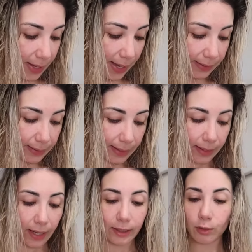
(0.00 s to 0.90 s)
And
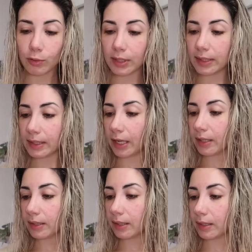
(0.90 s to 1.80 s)
then I used this
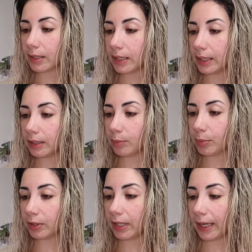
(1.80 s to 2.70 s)
Kérastase heat
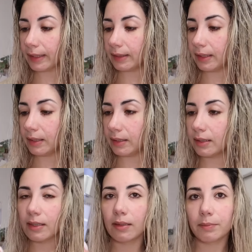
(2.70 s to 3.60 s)

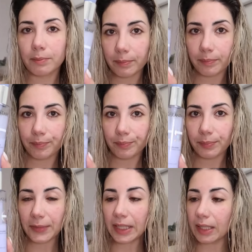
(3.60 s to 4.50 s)
protectant
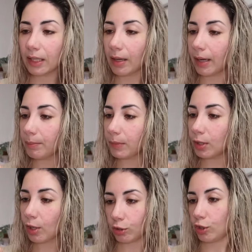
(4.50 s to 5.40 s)
thingy, I'm
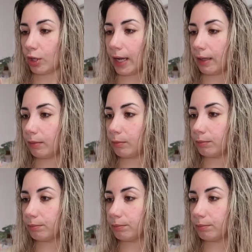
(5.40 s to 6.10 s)
not sure how